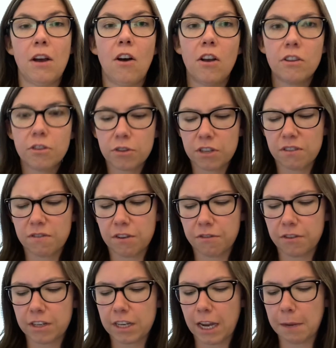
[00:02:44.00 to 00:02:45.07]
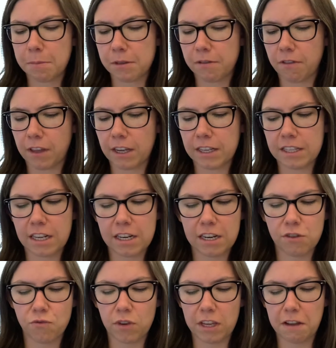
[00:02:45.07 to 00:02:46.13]
all sorts of different types of things that
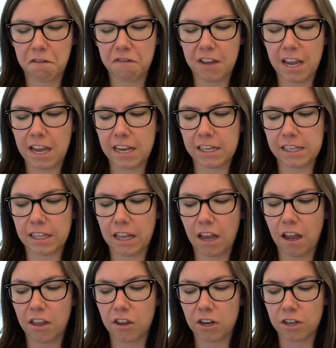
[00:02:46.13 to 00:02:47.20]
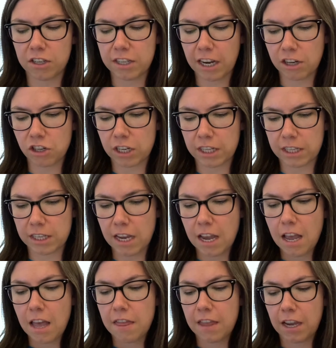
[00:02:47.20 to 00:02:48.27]
didn't really fit into the other sections
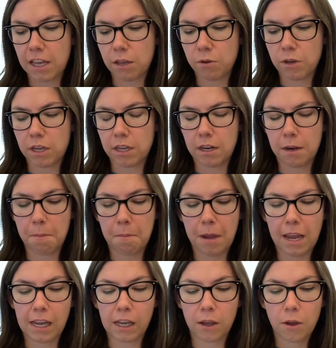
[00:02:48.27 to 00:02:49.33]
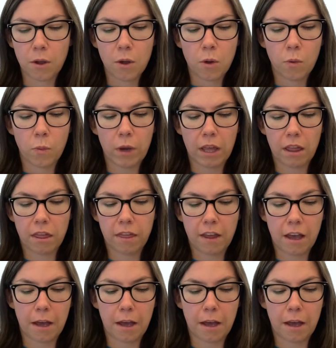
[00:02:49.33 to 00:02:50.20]
that you can make with